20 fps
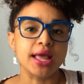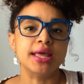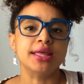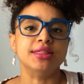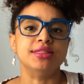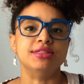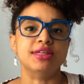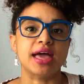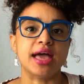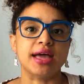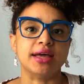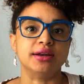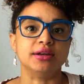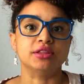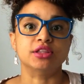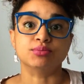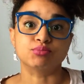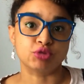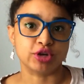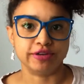than
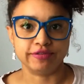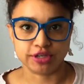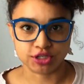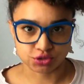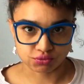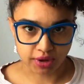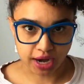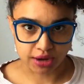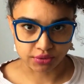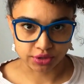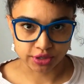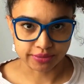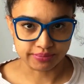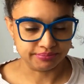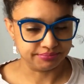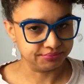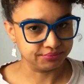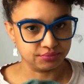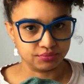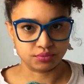the previous round.
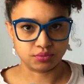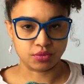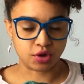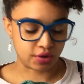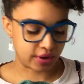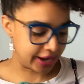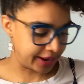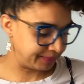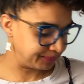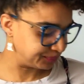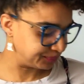Okay.